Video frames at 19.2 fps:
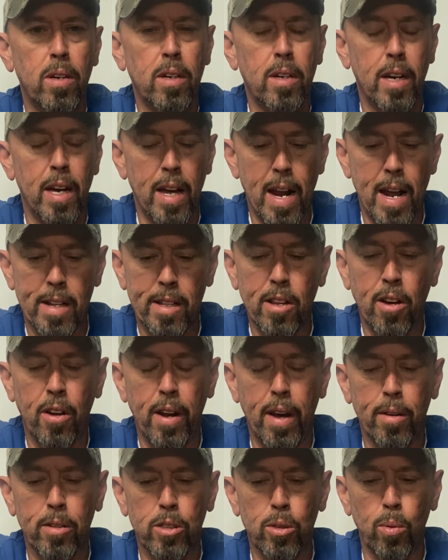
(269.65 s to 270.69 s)
And I thought
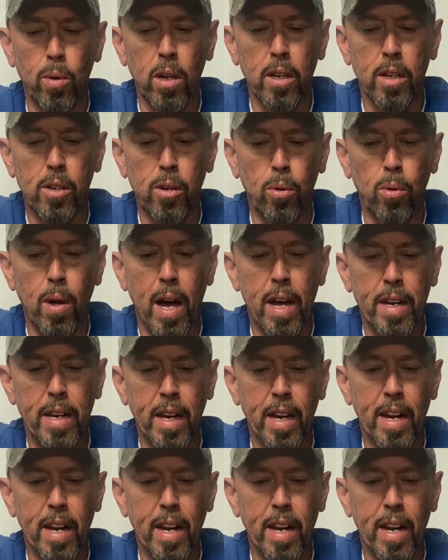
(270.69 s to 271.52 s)
that was a really cool idea.